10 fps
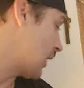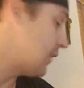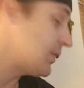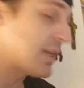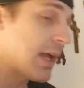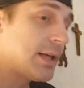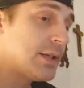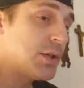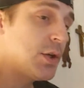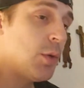decided
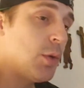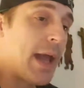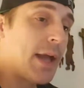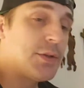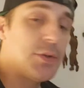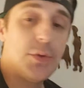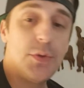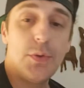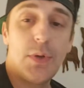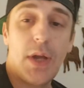to go back
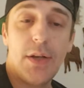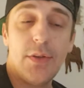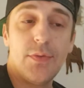to kind of